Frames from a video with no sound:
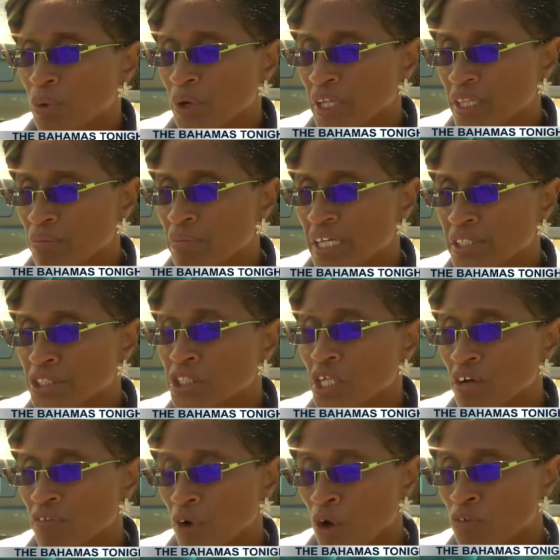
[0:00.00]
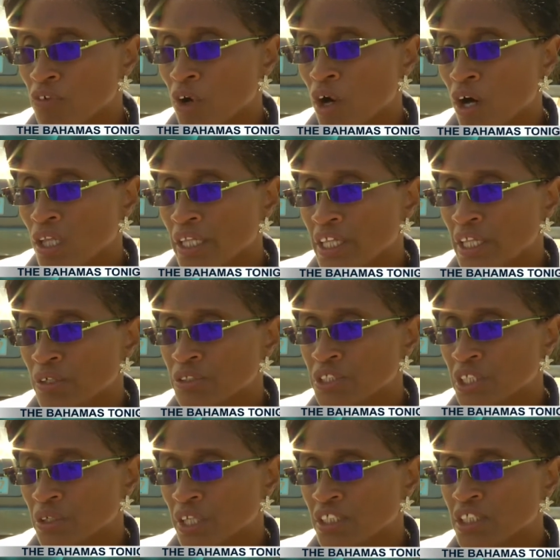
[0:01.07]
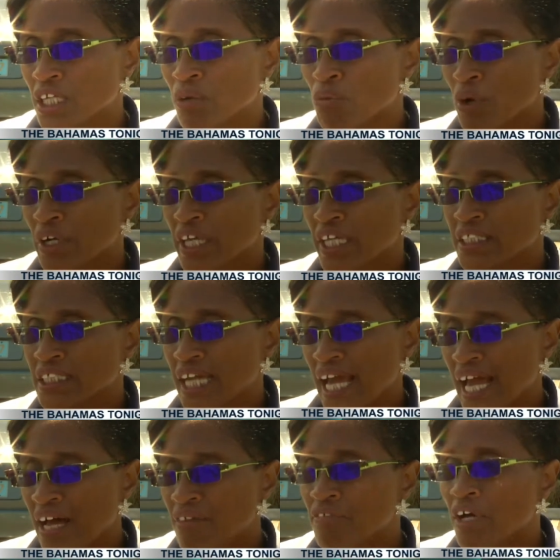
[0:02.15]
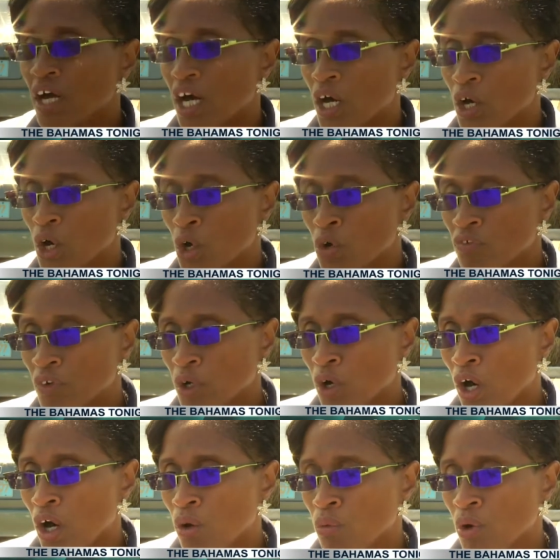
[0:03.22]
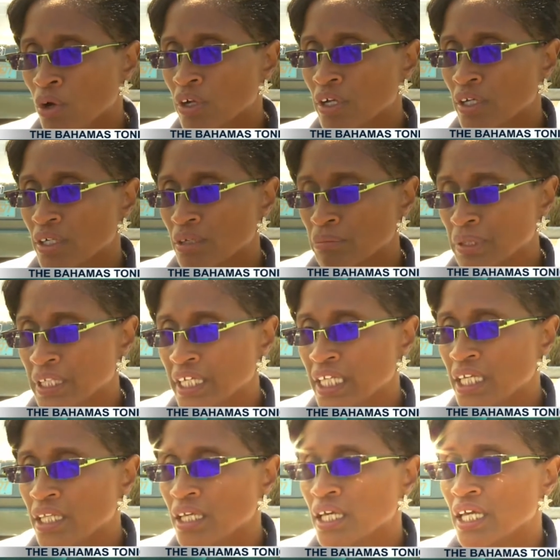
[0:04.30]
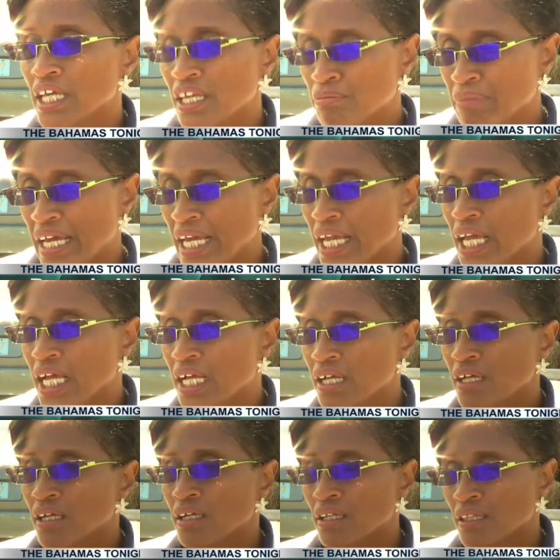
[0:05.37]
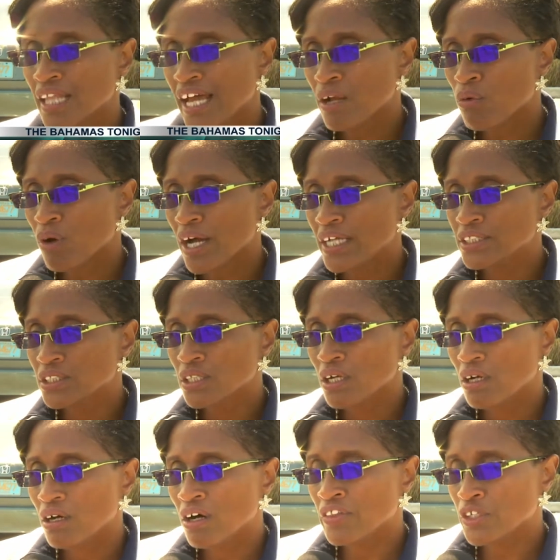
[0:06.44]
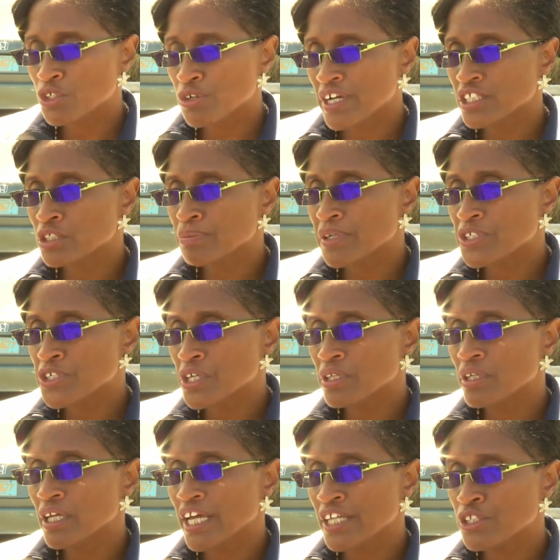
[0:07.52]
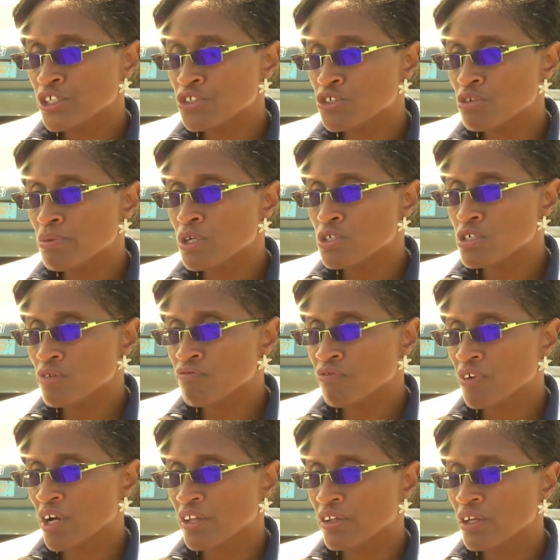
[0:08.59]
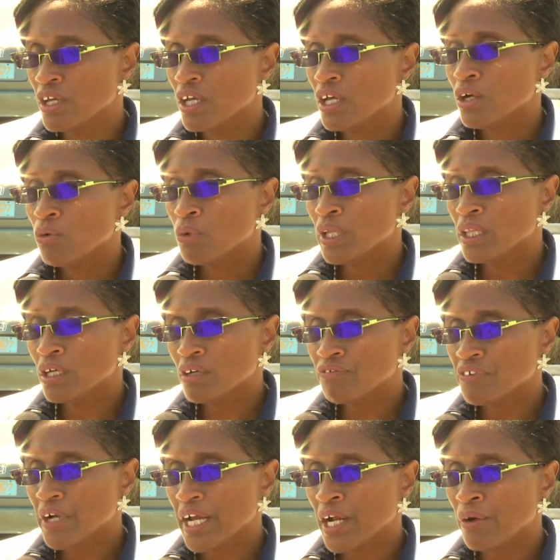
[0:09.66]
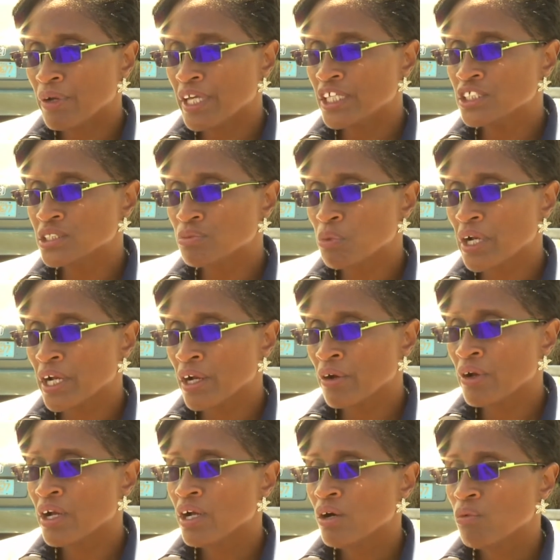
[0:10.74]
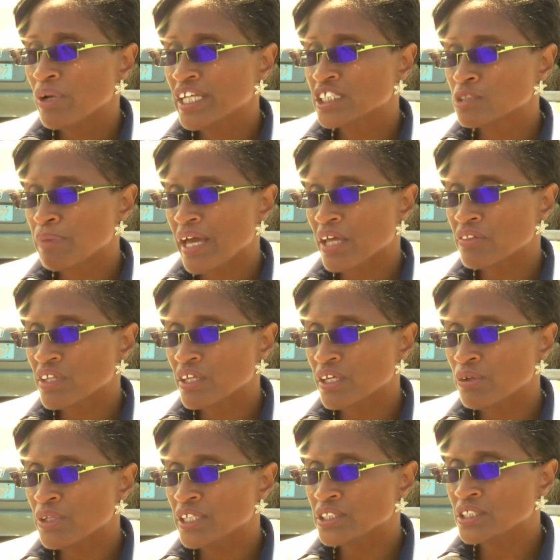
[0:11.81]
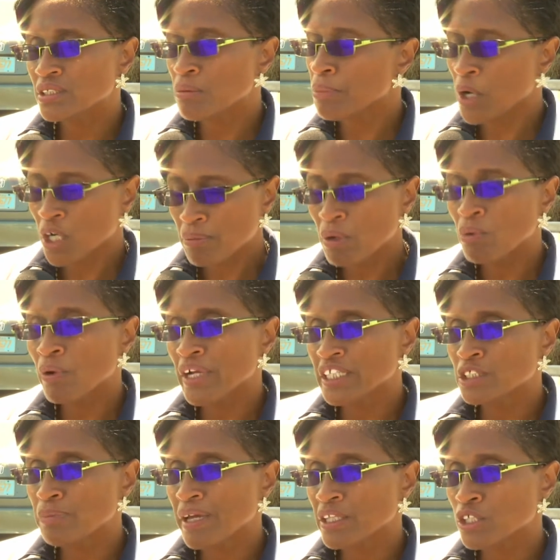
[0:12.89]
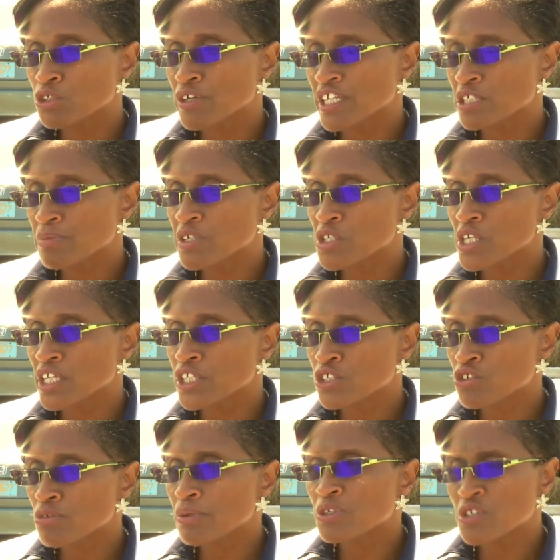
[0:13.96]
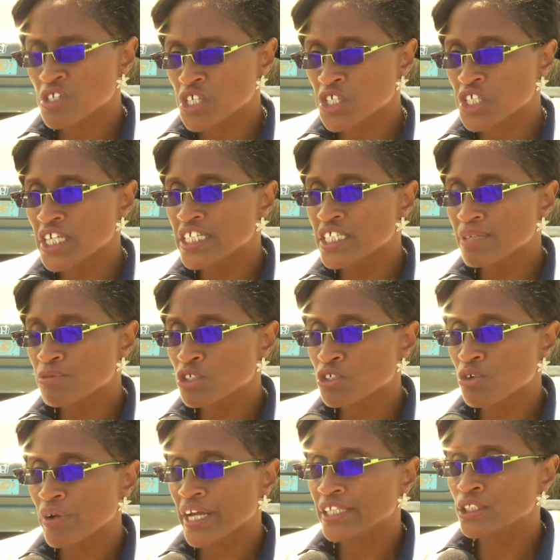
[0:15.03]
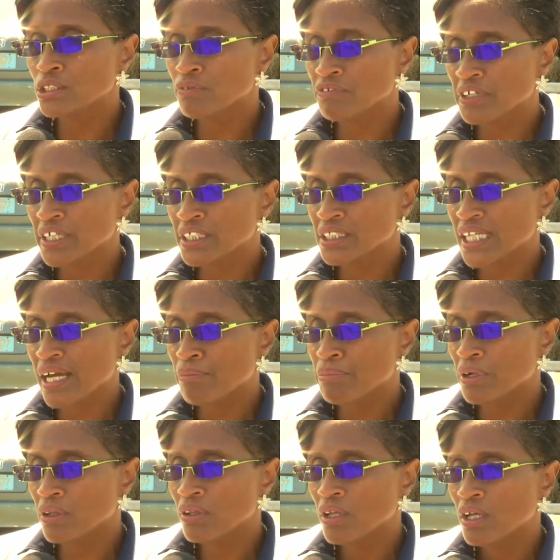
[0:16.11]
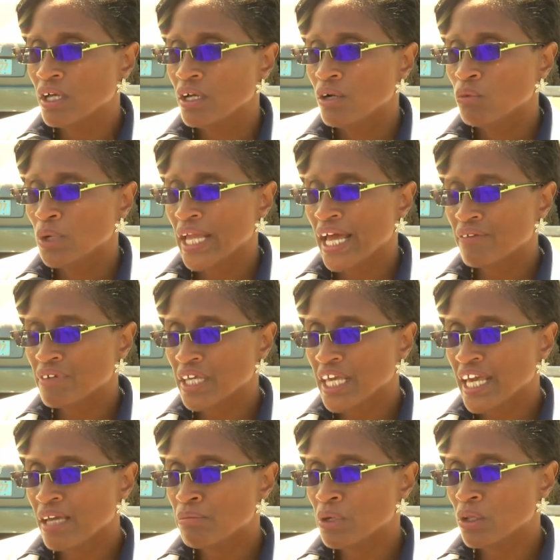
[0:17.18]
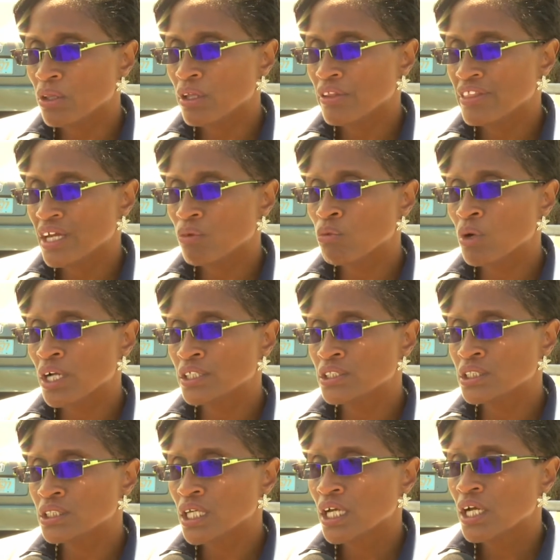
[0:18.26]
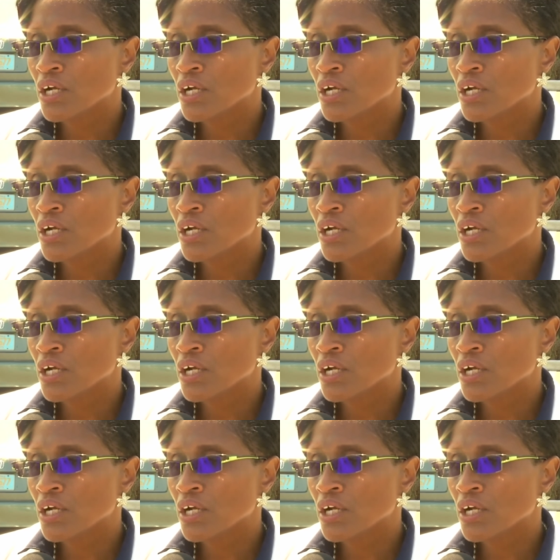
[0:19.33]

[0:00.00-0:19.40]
we're in the midst of overhauling those units and working to have our overhaul work completed in May. Likewise, on the transmission and distribution front. We look for areas where we expect the units, uh, pardon me, where we expect the transmission and distribution to see some strain. So for example, we have a cable that runs